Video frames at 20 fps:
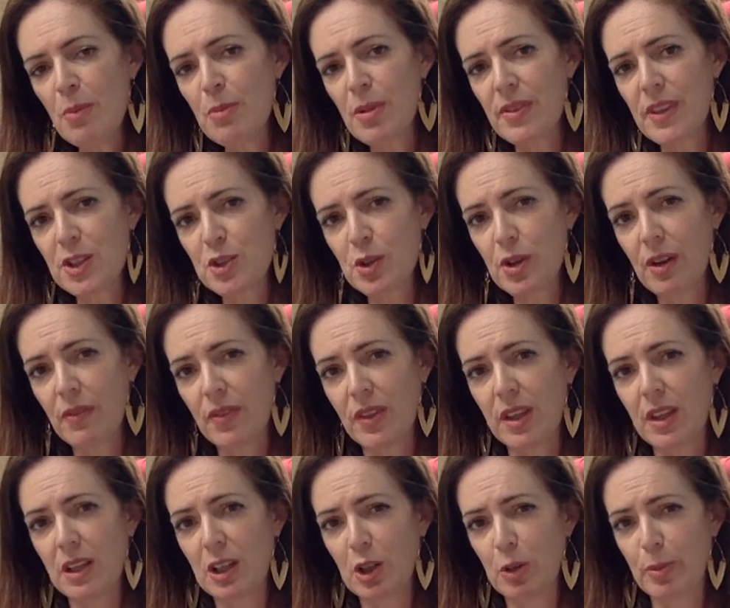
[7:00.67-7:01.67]
but they do have
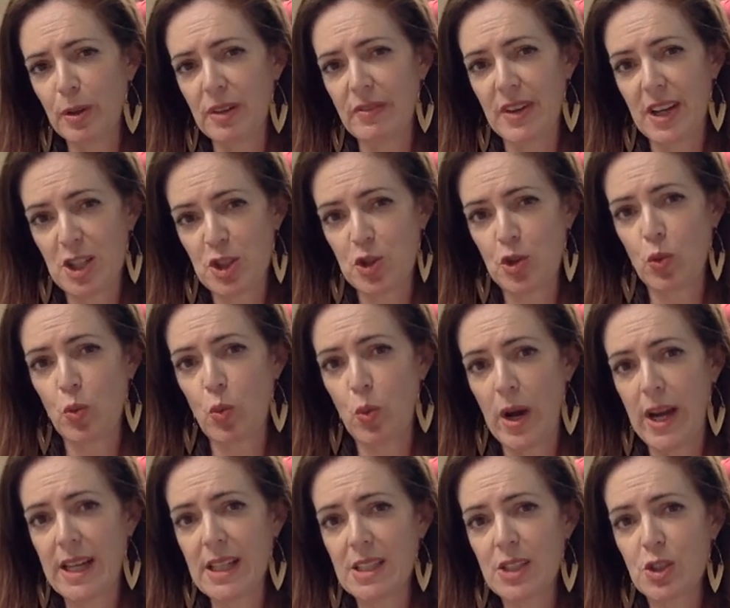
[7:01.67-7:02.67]
their little bit of extra
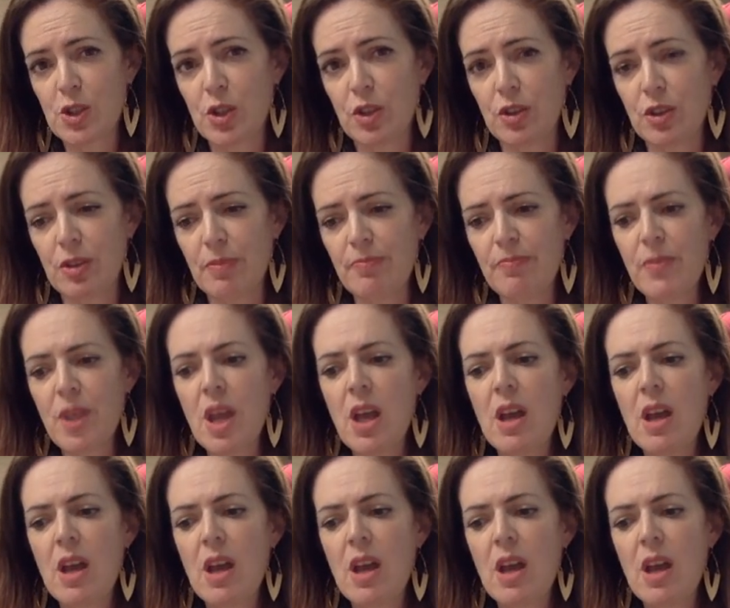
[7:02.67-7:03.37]
weight to them.